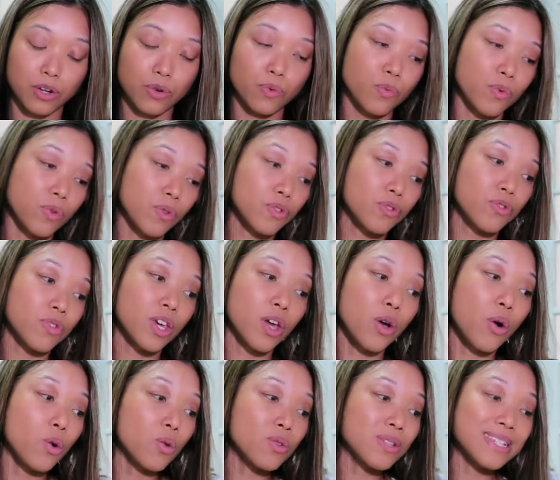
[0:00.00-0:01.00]
we'll do the
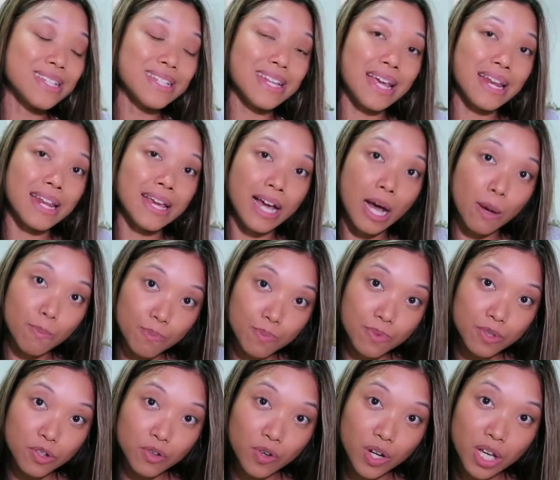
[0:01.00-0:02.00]
old standing up
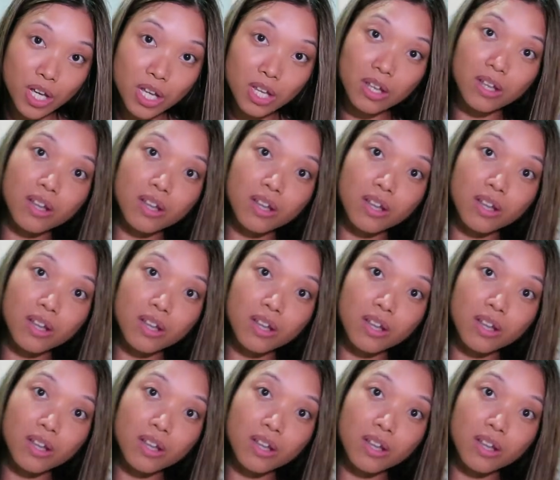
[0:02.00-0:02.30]
trick